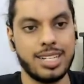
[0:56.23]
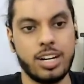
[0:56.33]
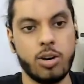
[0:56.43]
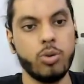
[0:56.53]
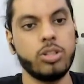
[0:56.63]

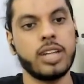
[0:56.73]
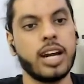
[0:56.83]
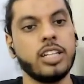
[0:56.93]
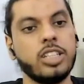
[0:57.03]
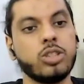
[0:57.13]
course
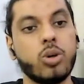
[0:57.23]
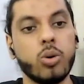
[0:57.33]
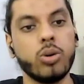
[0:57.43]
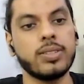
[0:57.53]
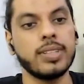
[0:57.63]
strategies
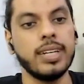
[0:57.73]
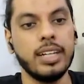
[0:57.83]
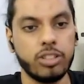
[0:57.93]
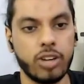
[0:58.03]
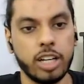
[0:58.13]
for
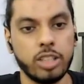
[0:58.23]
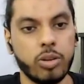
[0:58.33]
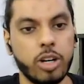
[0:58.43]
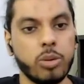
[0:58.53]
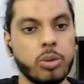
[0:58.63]

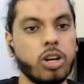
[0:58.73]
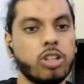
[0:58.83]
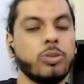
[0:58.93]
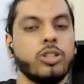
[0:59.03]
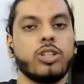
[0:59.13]
introvert entrepreneurs.